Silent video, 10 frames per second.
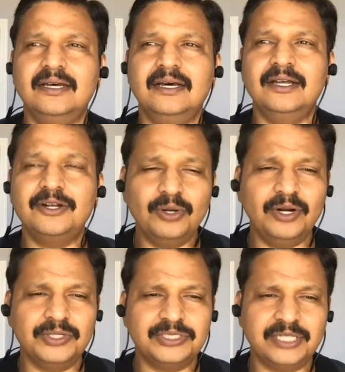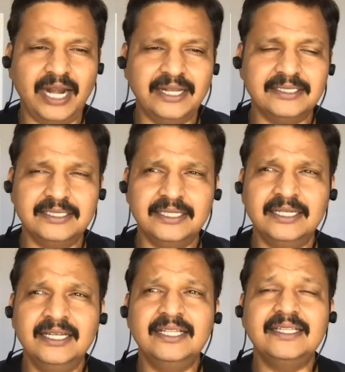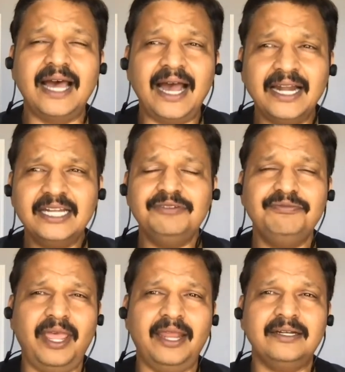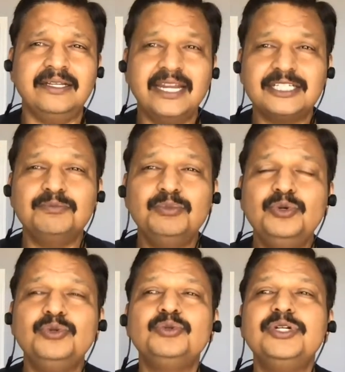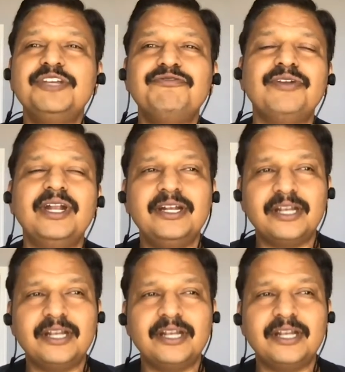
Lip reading: rollout strategy, the artifact gets moved to different